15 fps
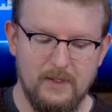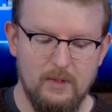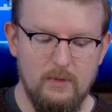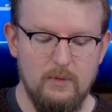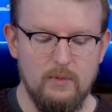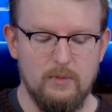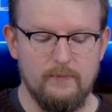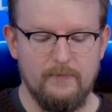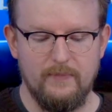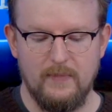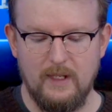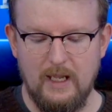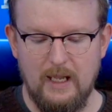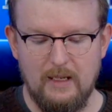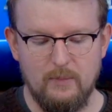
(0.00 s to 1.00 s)
Ooh,
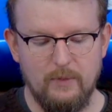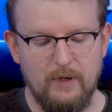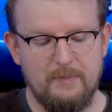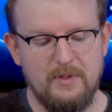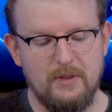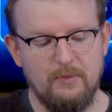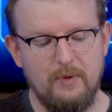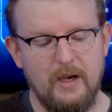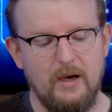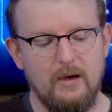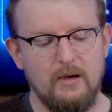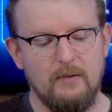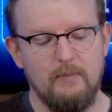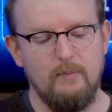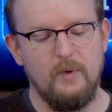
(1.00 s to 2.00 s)
and we're up to the
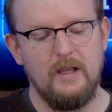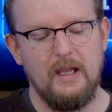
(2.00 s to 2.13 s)
rare. We